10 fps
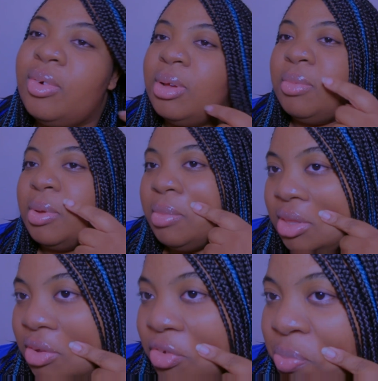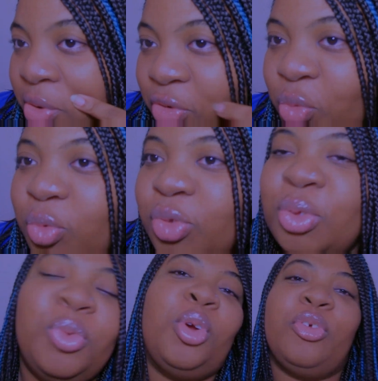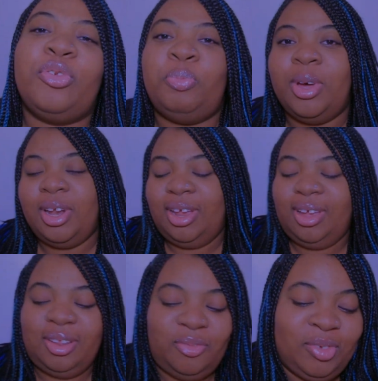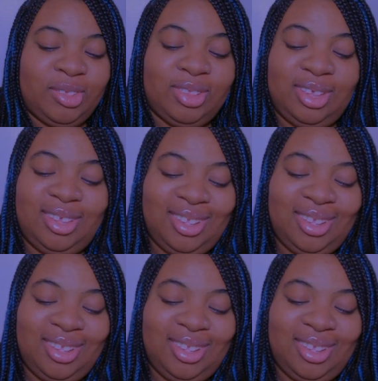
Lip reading: a minute, my nose piercer was in the wrong spot. I had to fix it.